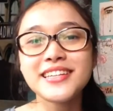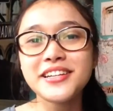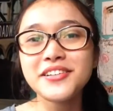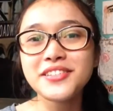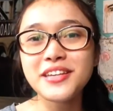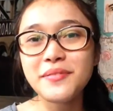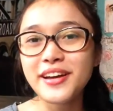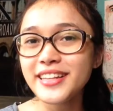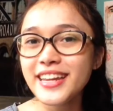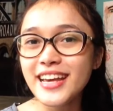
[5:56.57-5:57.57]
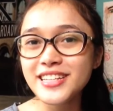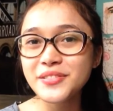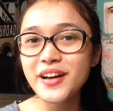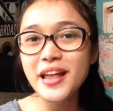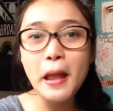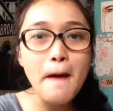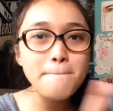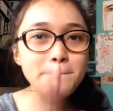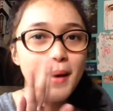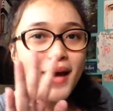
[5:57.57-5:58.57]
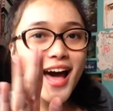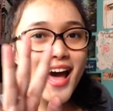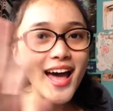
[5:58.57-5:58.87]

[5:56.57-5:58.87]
and you'll see me on the next one. Bye!